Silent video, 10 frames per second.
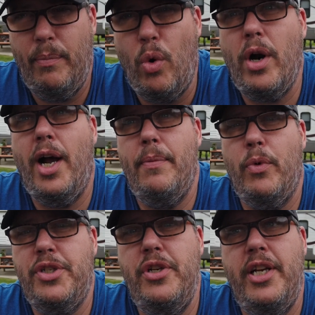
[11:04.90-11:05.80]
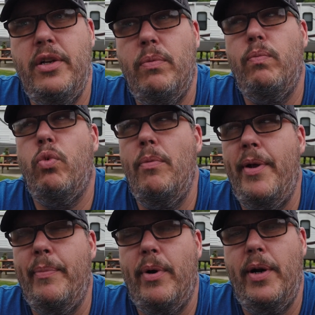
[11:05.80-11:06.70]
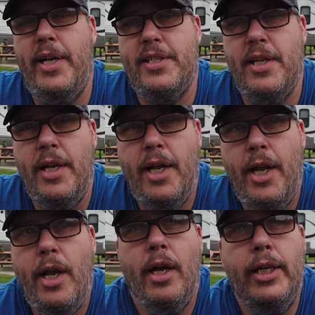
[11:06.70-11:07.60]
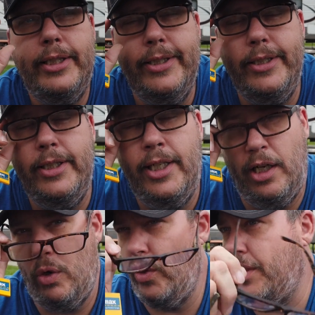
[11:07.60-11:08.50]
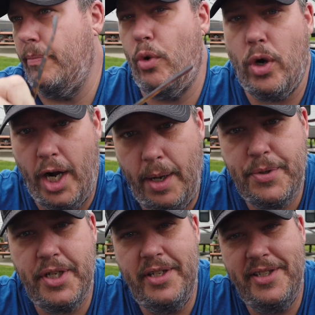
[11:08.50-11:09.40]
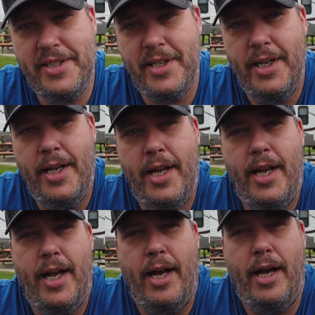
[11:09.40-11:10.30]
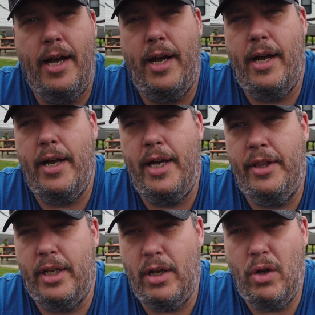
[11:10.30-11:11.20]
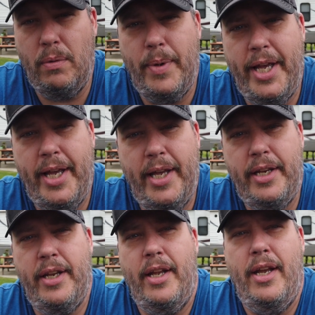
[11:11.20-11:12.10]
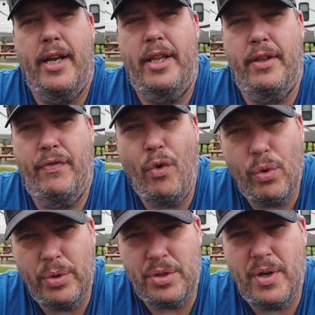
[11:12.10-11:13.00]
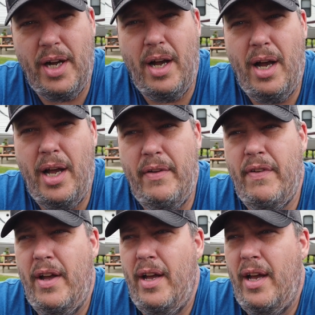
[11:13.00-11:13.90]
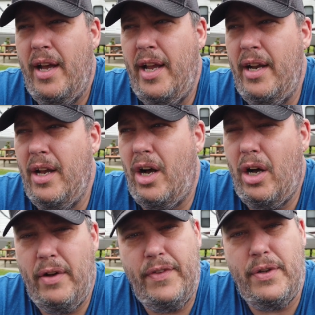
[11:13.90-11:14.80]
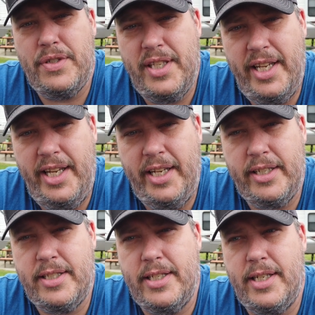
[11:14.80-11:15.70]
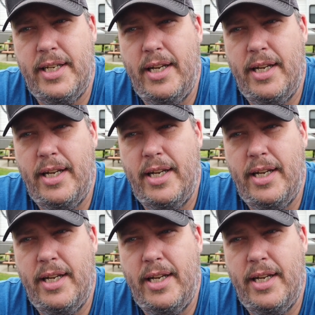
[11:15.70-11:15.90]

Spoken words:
What you need to remember is with more options and the long bed and the four-wheel drive and all of those things